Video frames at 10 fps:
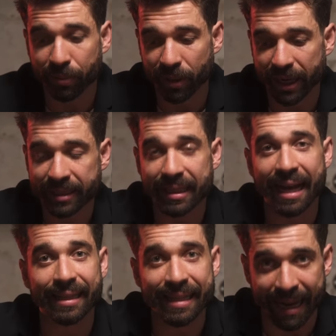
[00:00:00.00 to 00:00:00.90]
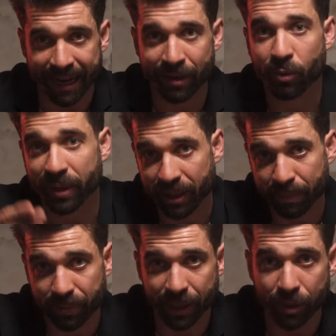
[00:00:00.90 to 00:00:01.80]
price at the end when they
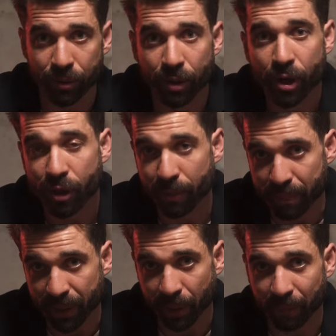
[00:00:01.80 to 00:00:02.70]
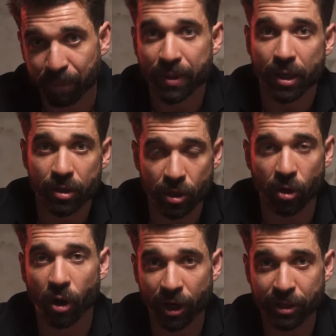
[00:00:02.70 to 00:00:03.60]
bring you the bill.
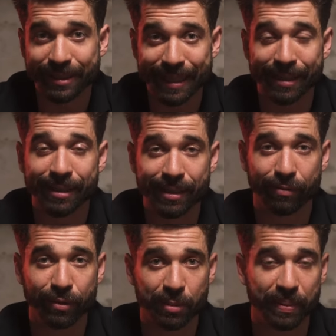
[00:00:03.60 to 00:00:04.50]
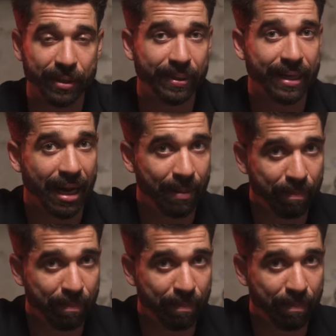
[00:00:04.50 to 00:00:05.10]
So understand the difference between al